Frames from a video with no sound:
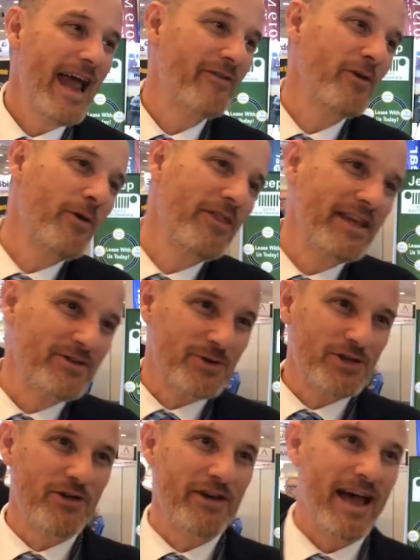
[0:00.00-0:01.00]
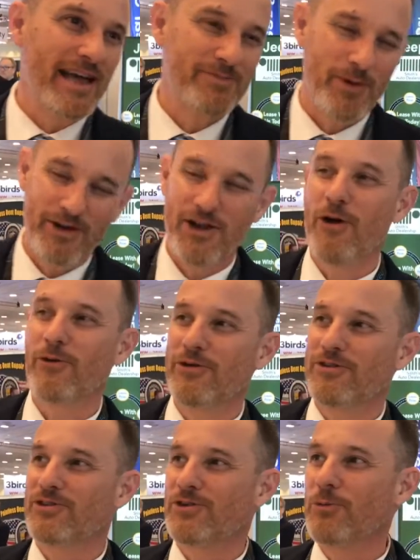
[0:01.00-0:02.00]
Everyone thinks we're so nice, but no,
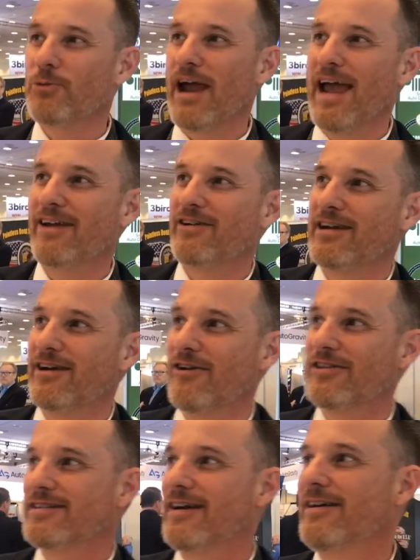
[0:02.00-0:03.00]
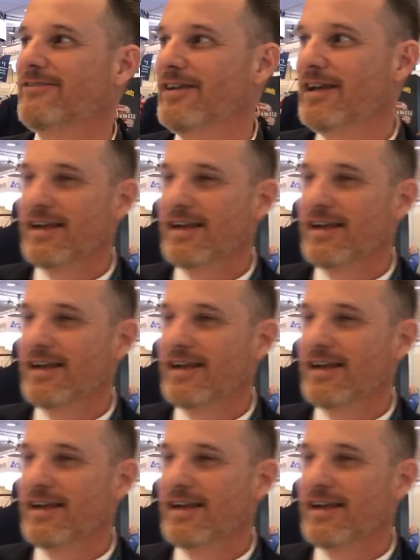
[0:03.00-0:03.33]
we're super angry all the time.